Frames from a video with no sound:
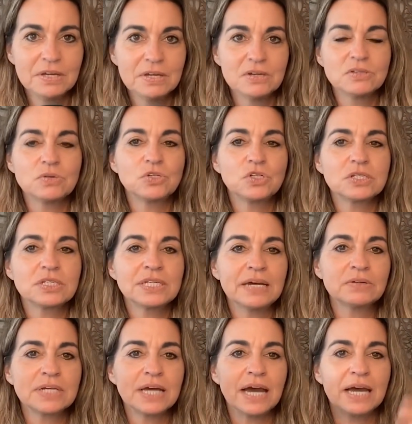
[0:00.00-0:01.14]
So it's just now
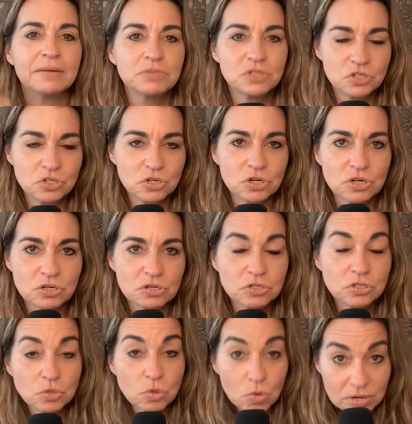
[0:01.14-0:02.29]
time to turn
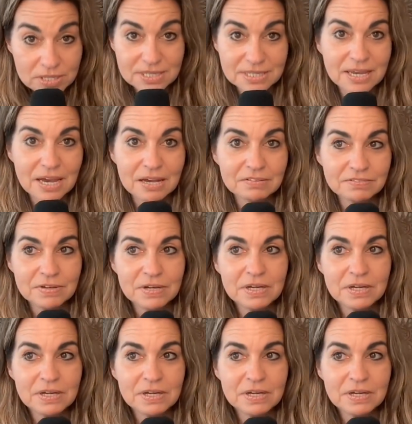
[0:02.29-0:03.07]
towards self,